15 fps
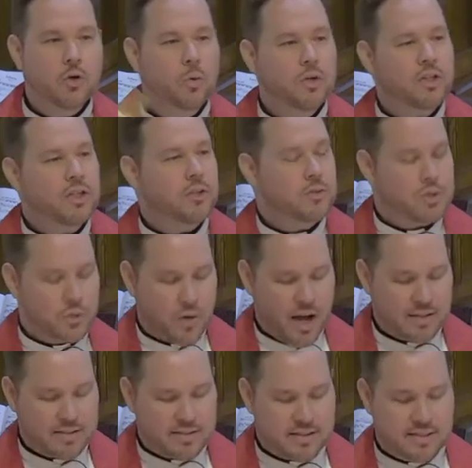Who will you
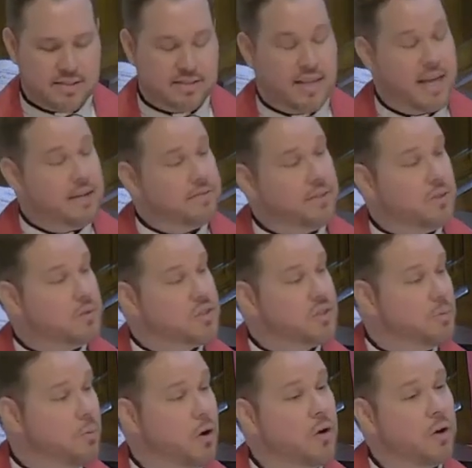trust to save you
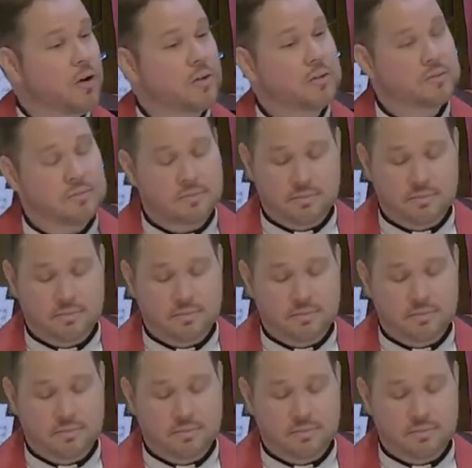tomorrow?